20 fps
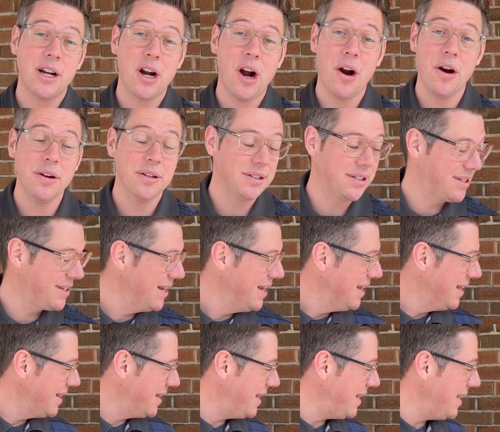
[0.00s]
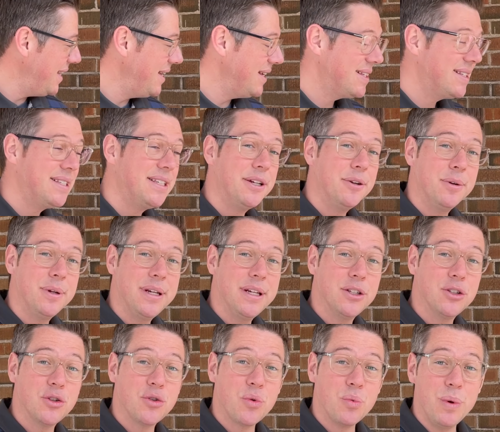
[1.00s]
carts, the
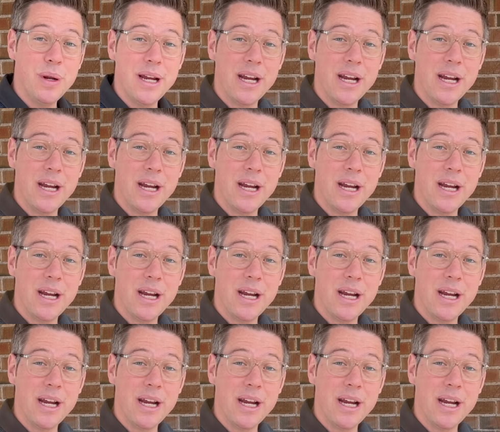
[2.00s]
Series 3